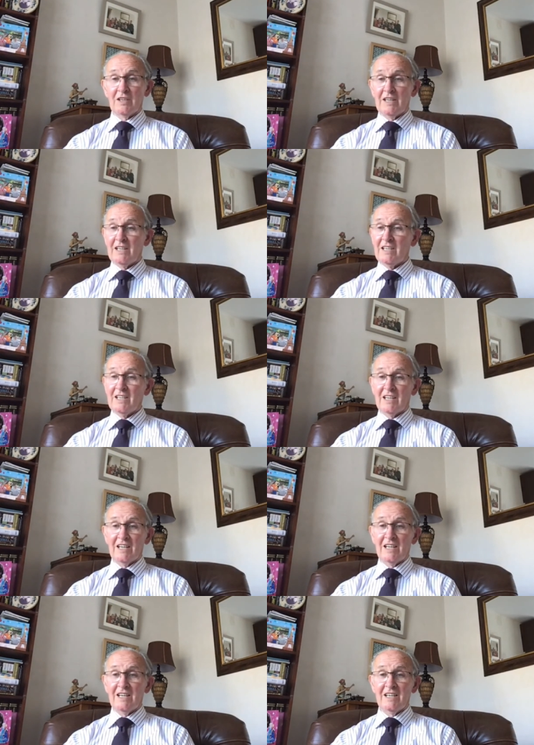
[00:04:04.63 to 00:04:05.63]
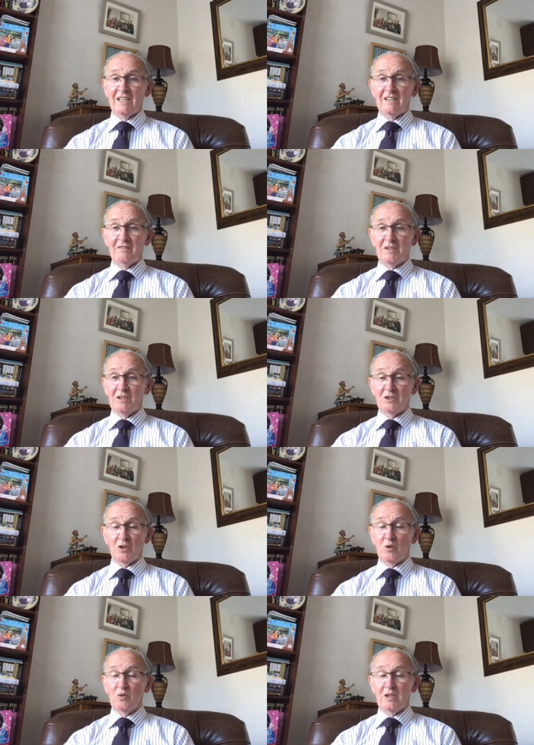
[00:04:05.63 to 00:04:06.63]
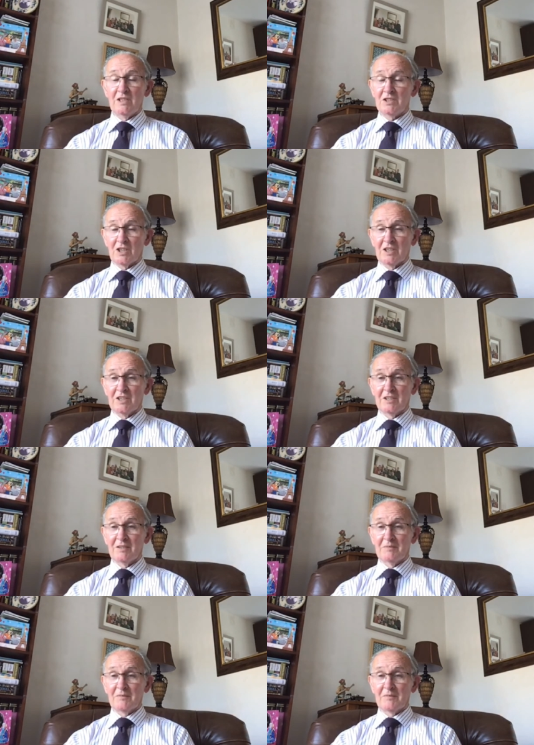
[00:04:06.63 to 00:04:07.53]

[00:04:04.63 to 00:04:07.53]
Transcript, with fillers: he gave his only Son.